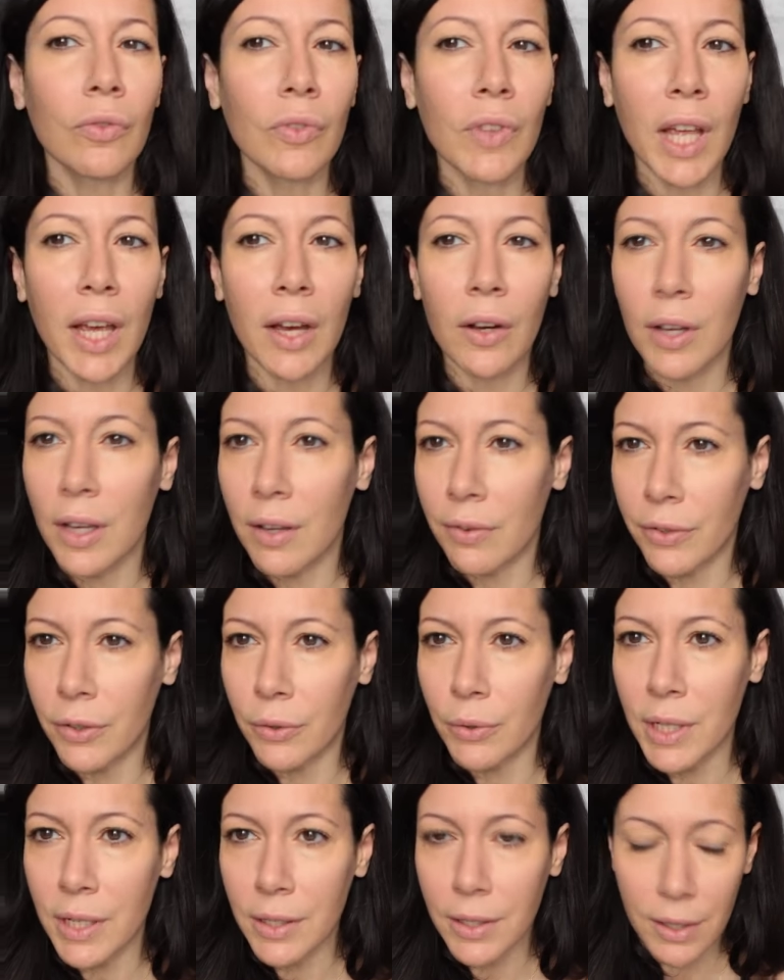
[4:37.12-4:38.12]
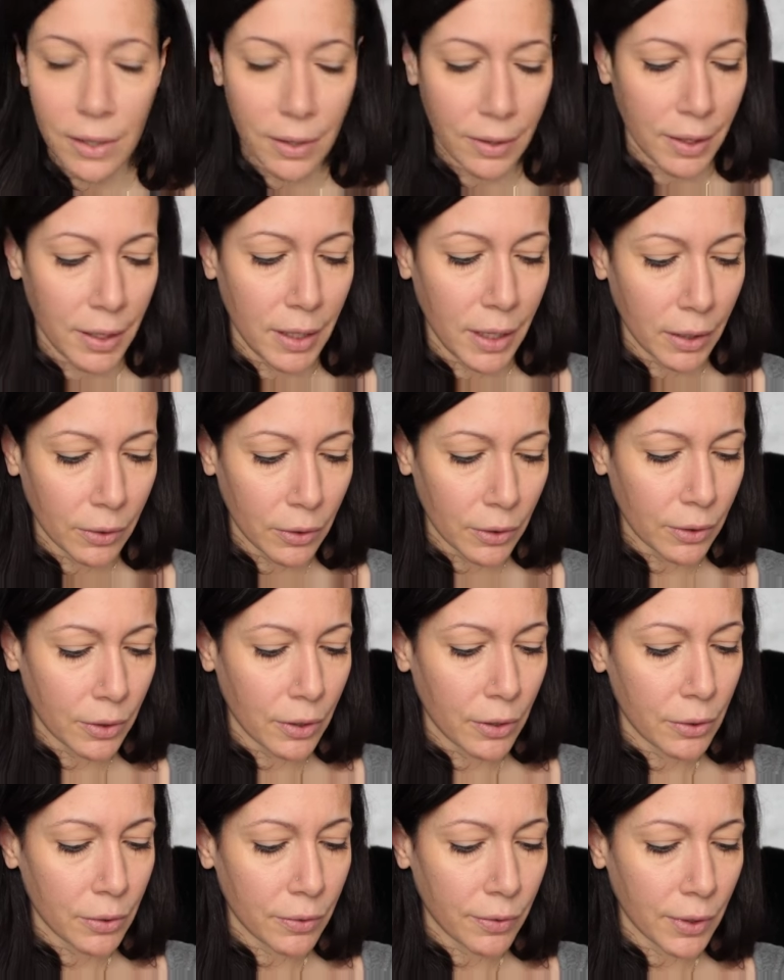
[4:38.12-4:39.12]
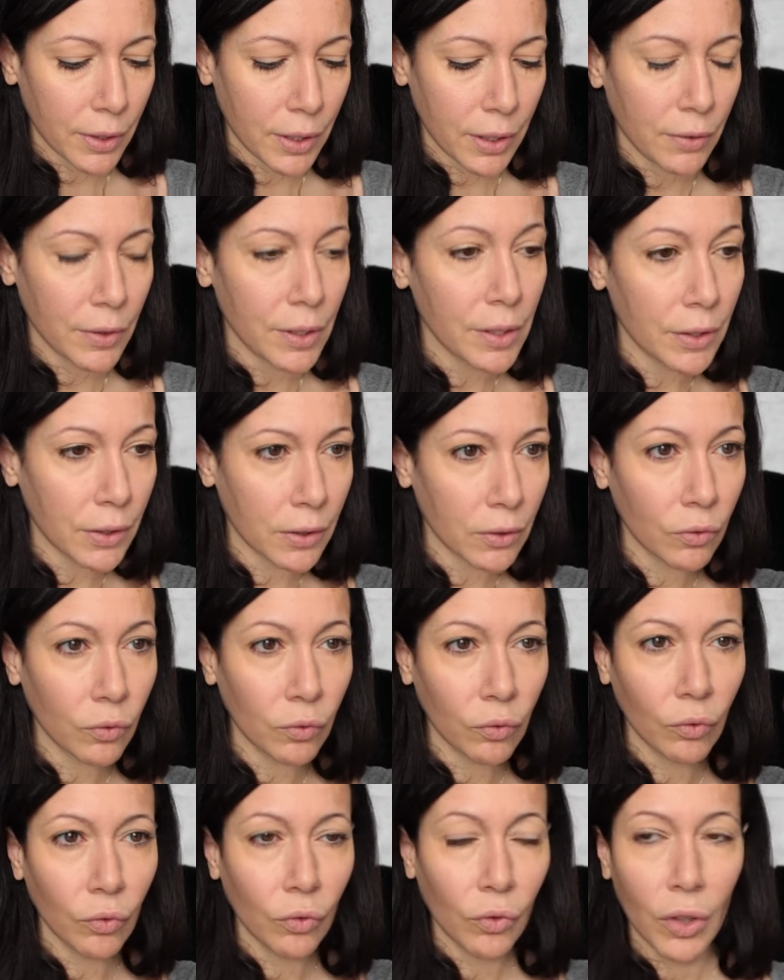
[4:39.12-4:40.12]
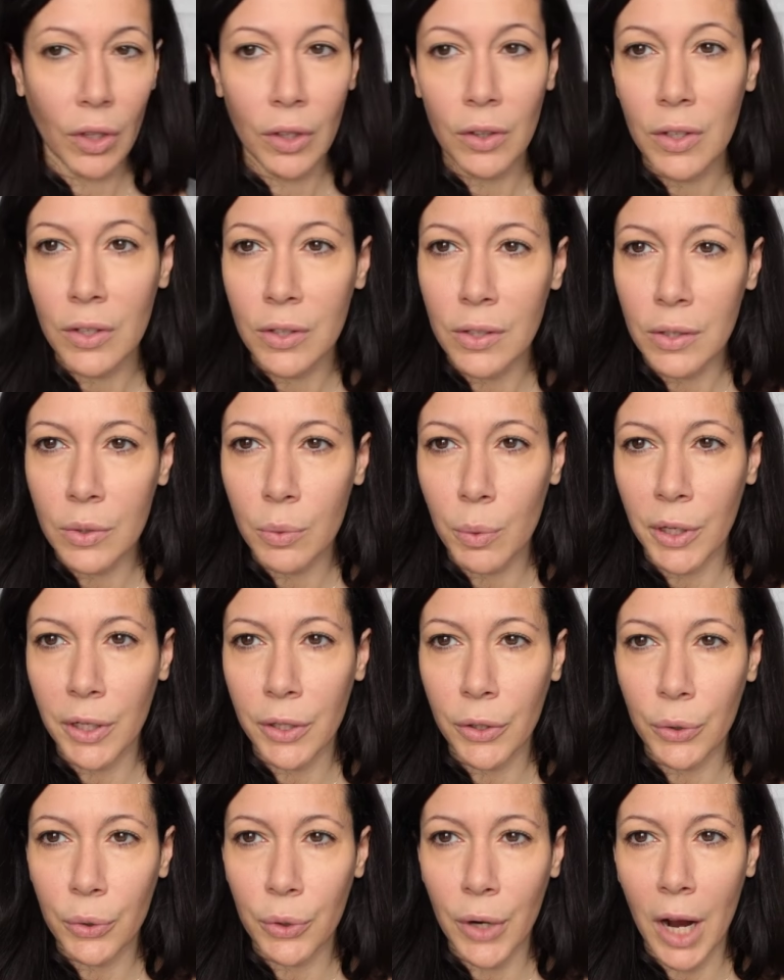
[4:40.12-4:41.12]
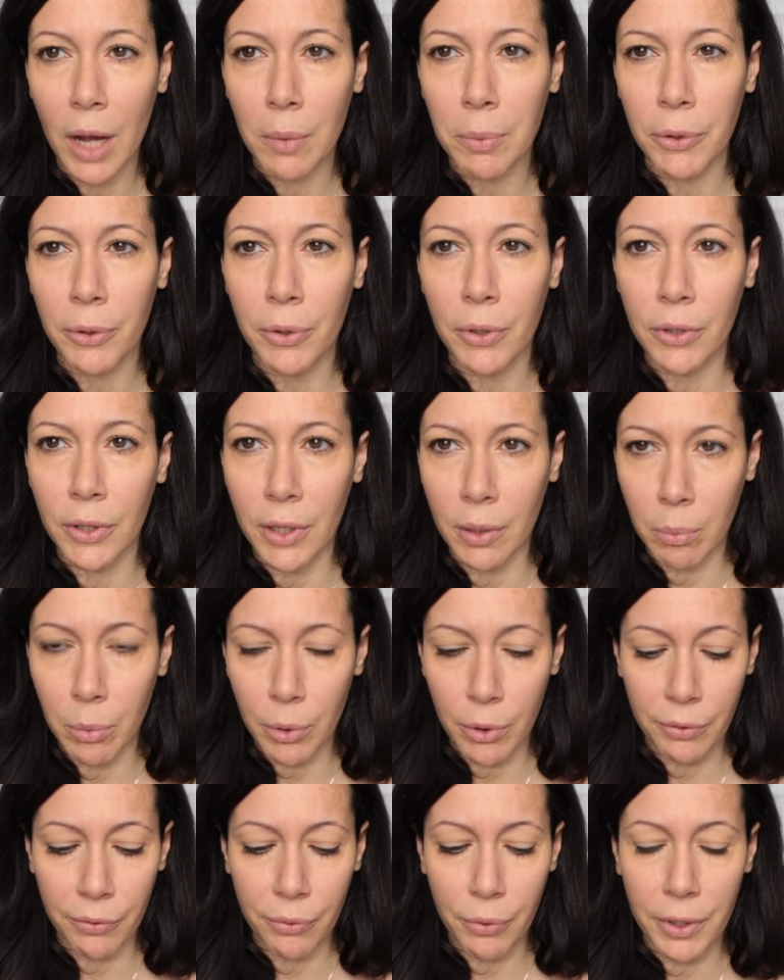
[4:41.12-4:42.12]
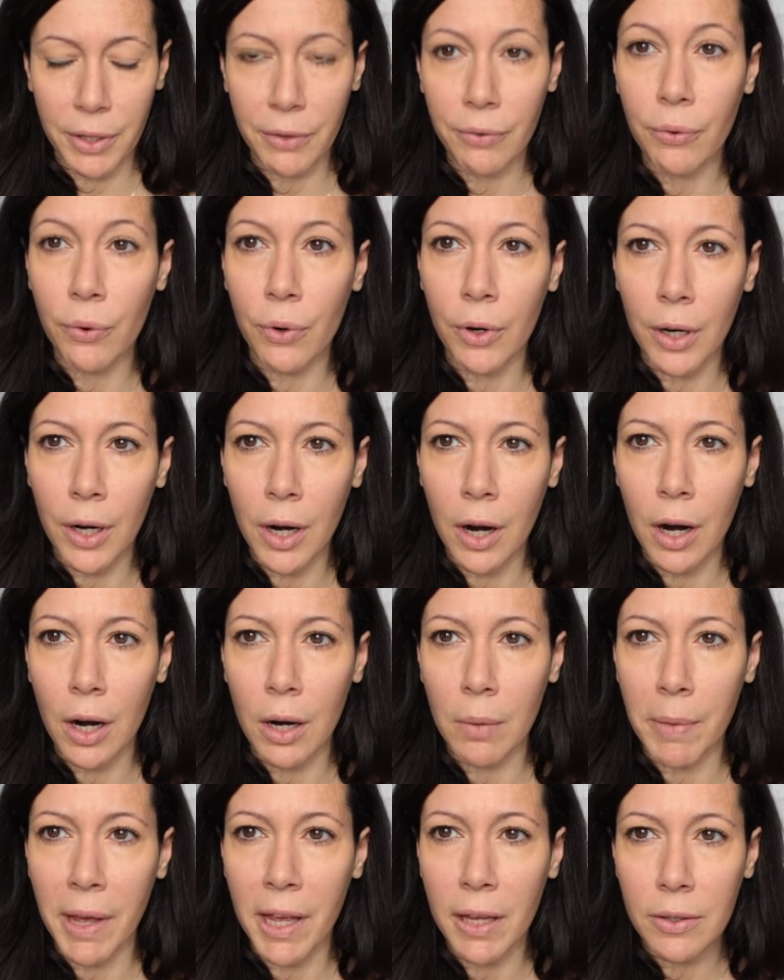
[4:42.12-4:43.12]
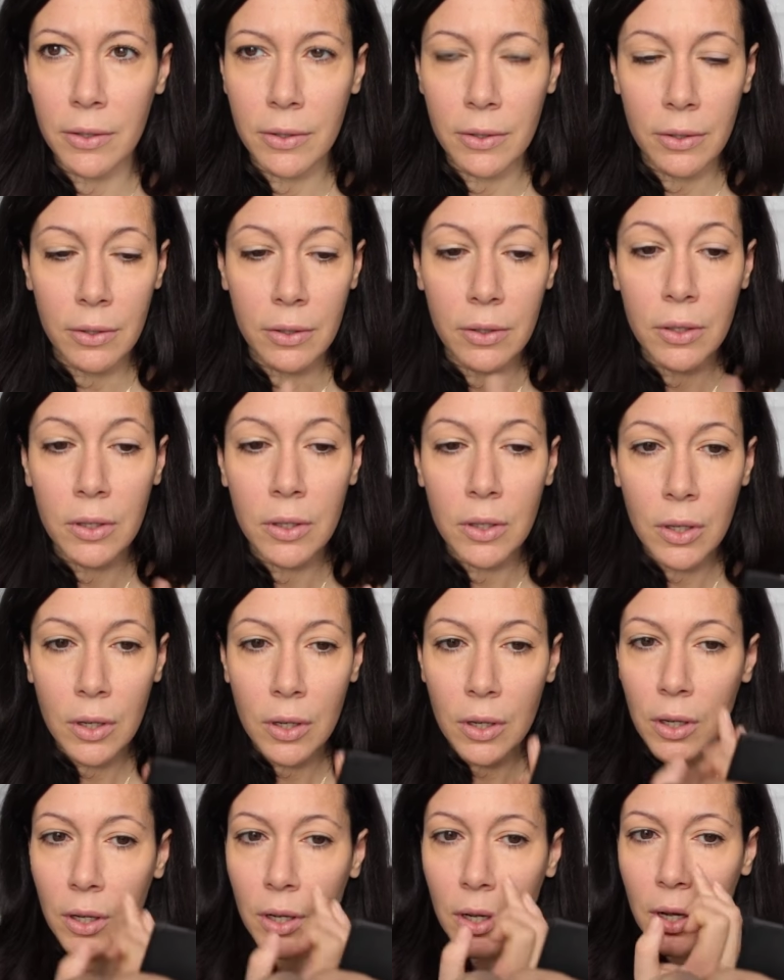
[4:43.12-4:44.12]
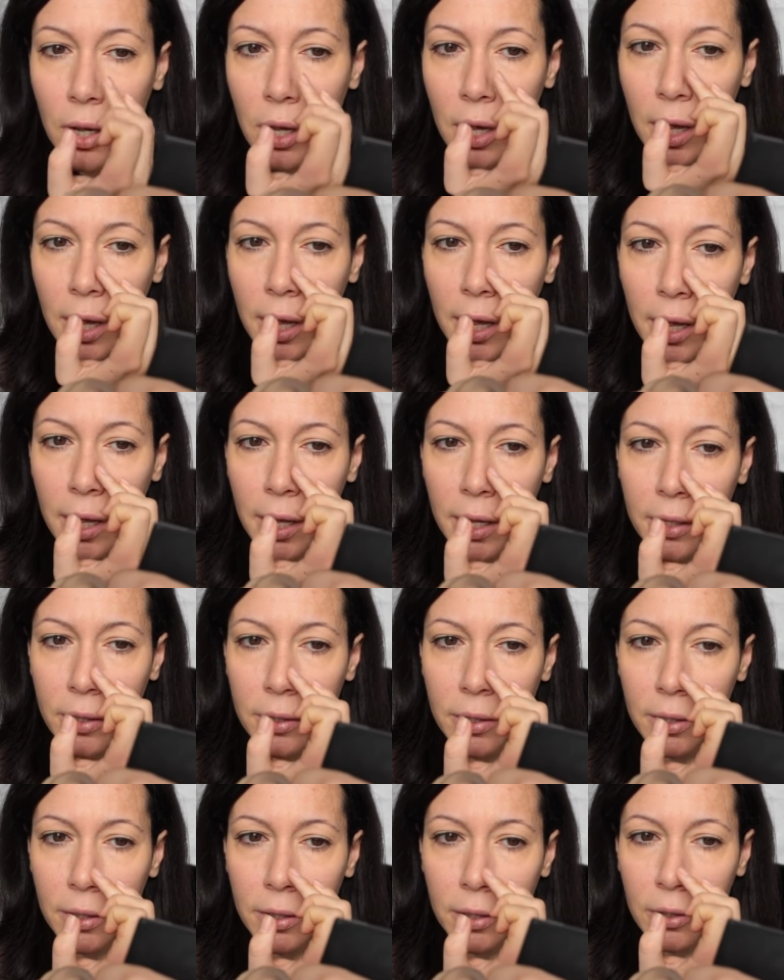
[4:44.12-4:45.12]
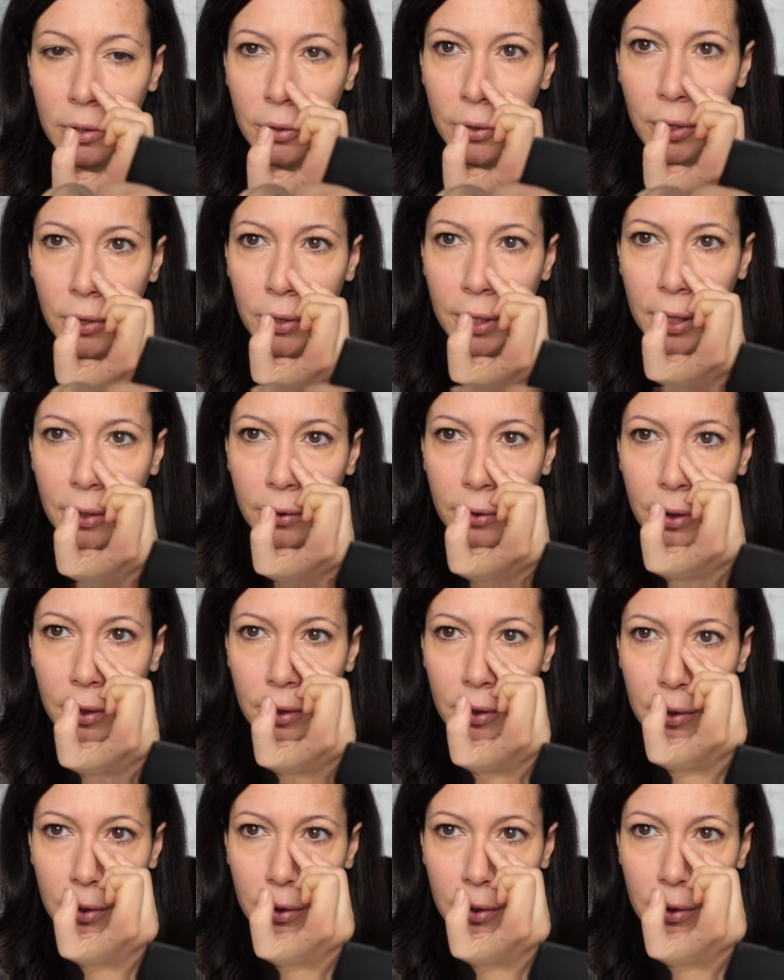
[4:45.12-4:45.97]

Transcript: Now, if you need to thin out your nose for any reason, this is where you grab your number 44 RMS and you go down